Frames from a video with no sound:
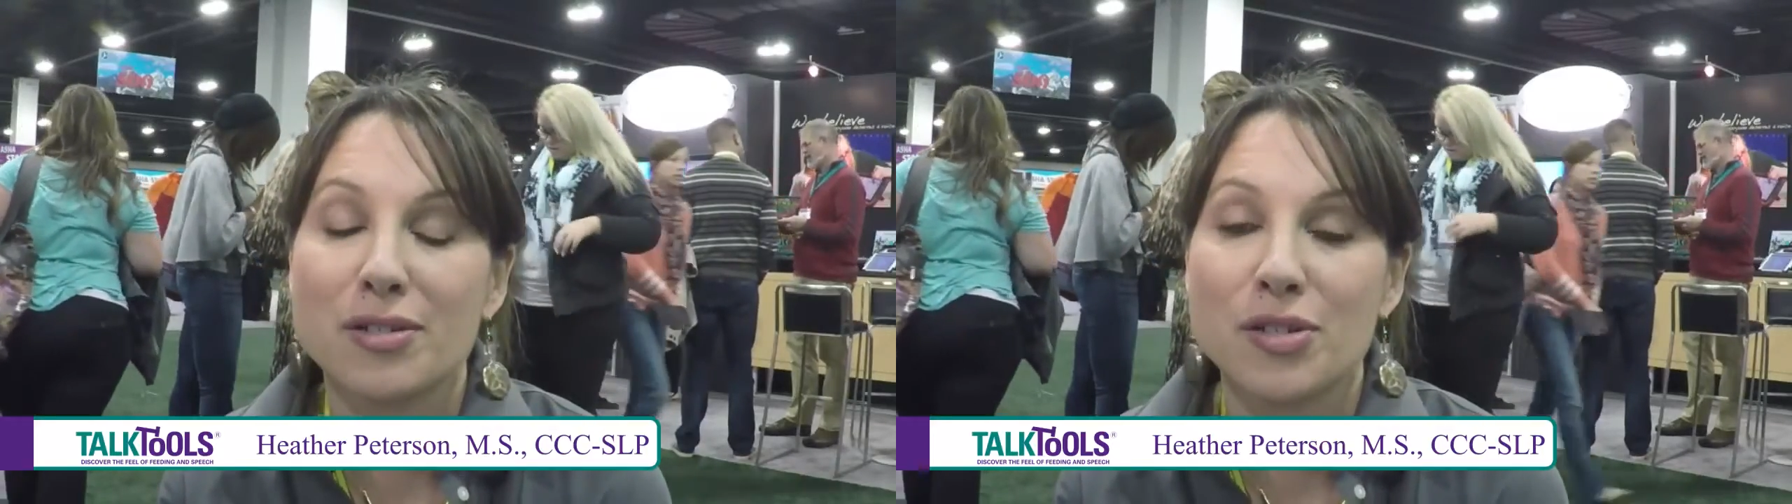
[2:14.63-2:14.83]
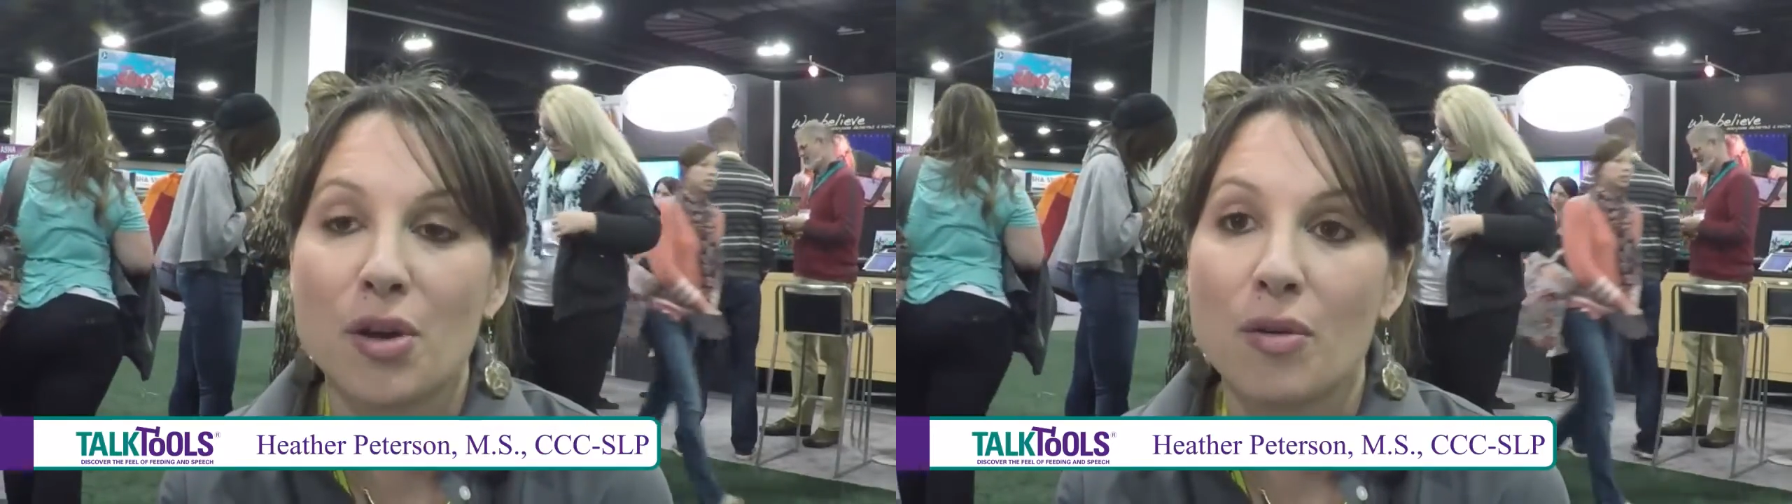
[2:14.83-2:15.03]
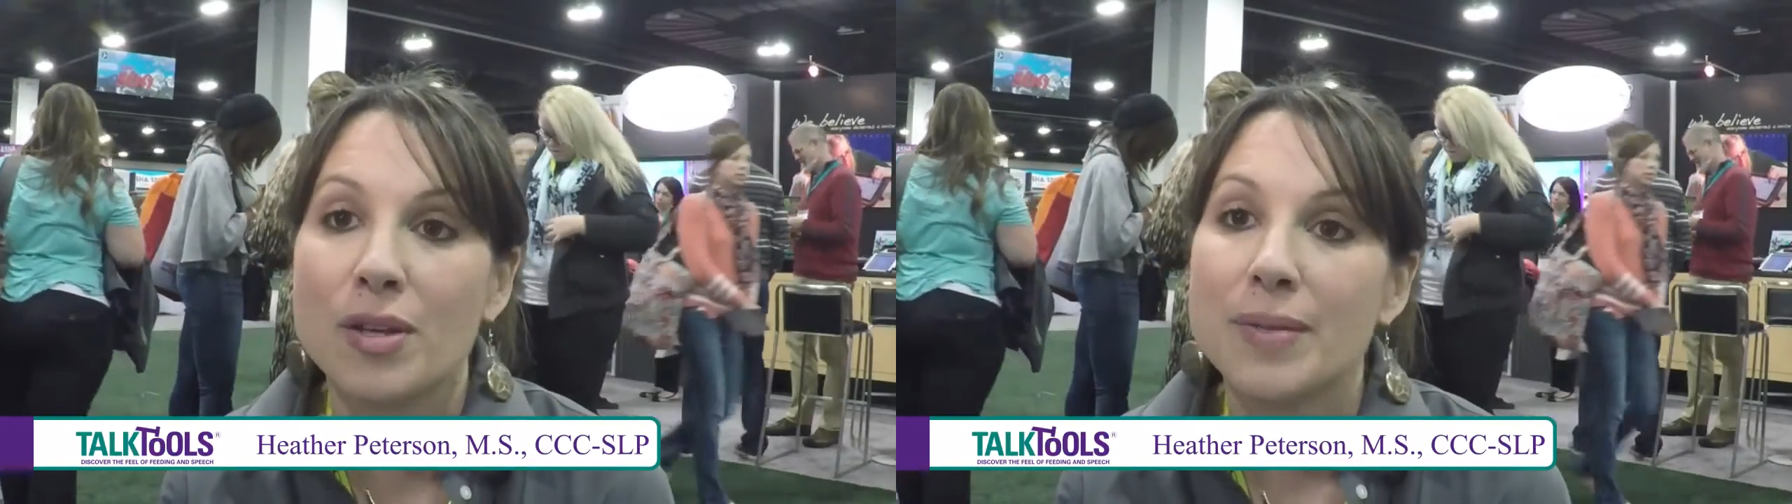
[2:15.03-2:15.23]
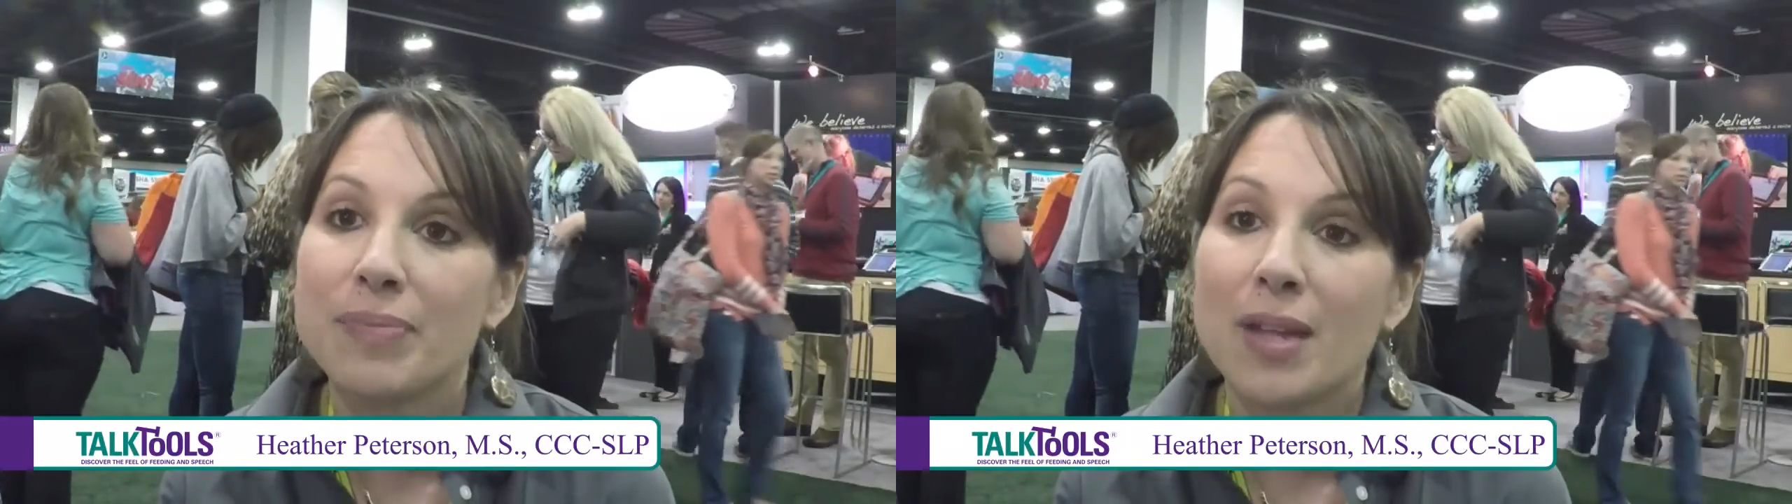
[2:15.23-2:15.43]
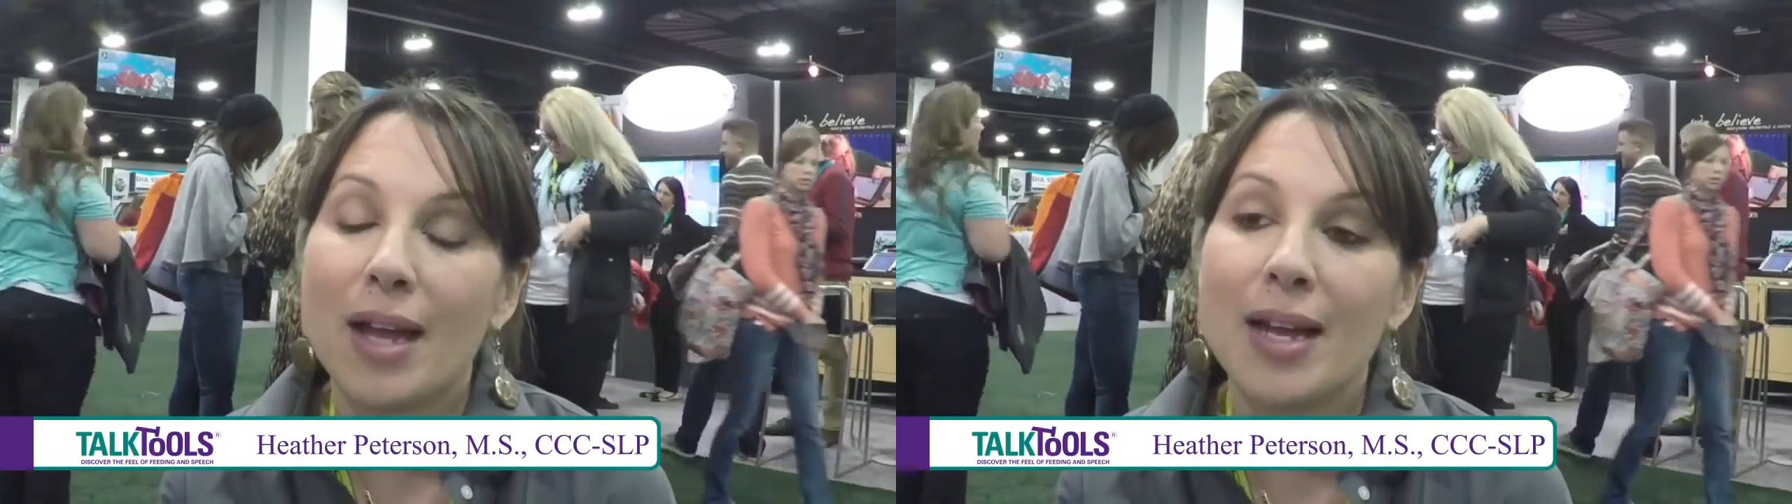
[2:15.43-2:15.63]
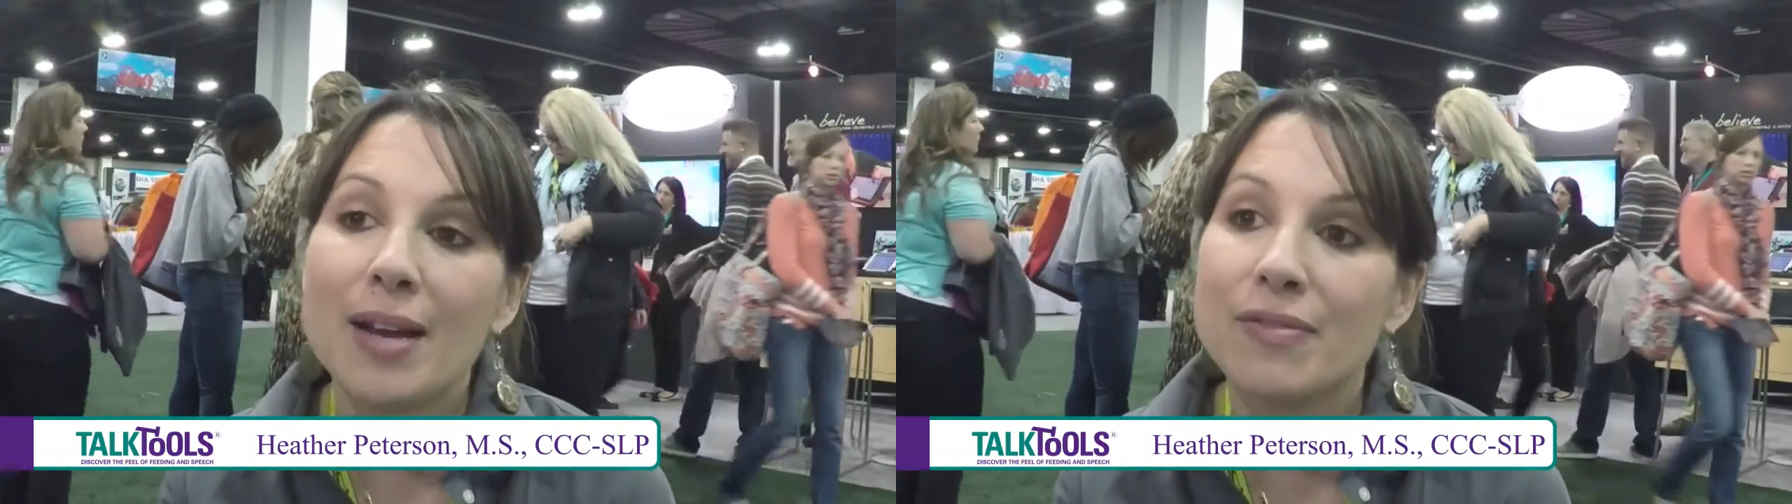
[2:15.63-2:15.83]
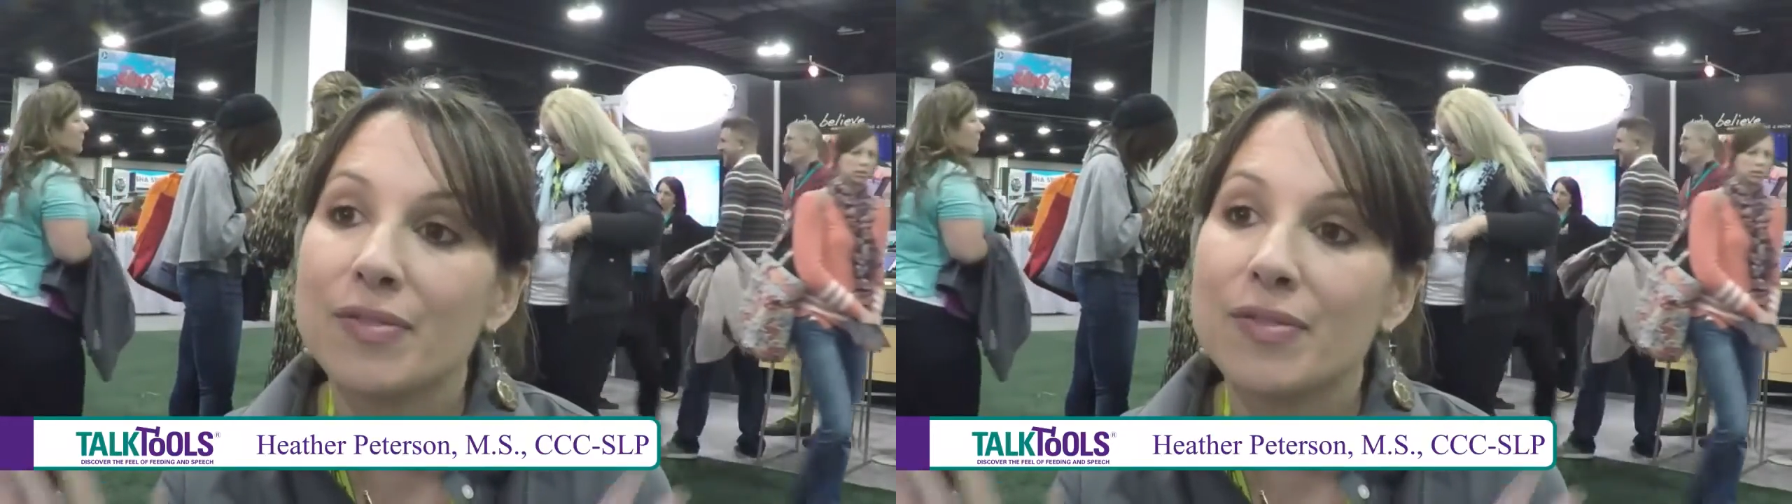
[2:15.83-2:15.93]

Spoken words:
So I have